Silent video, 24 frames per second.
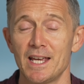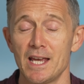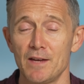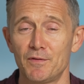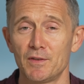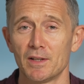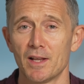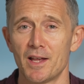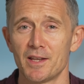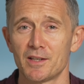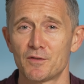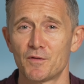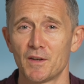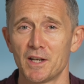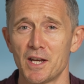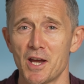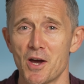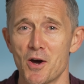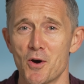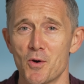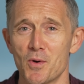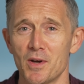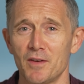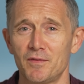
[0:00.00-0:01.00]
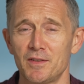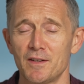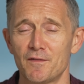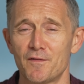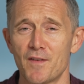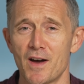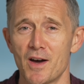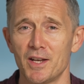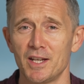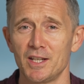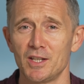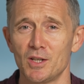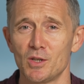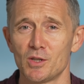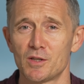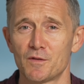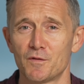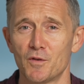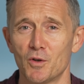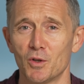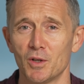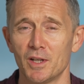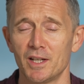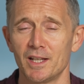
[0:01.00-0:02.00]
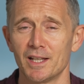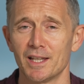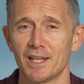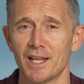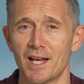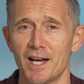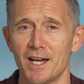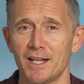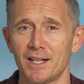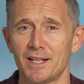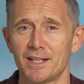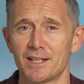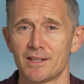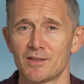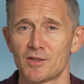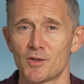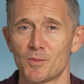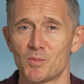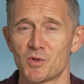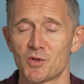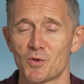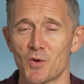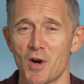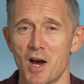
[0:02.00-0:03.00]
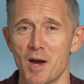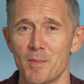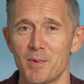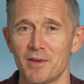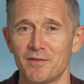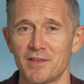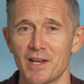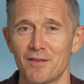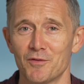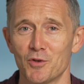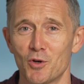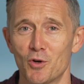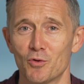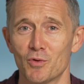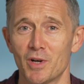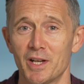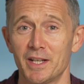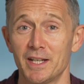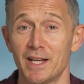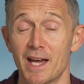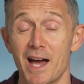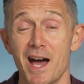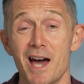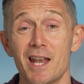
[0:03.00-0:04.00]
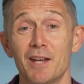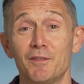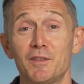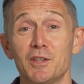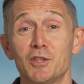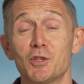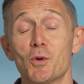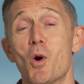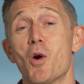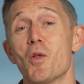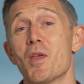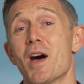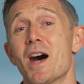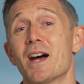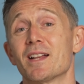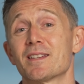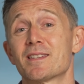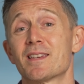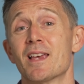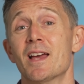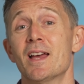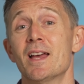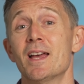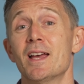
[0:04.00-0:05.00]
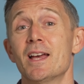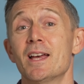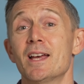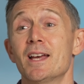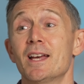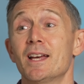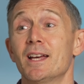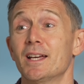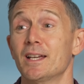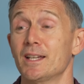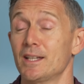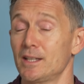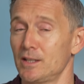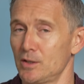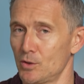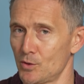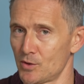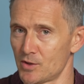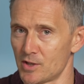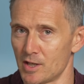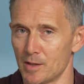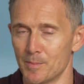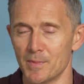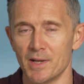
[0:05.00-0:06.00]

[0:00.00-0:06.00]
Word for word: If you like this video, if you found it useful, hit like, subscribe if you haven't already, and if you do all that, you'll see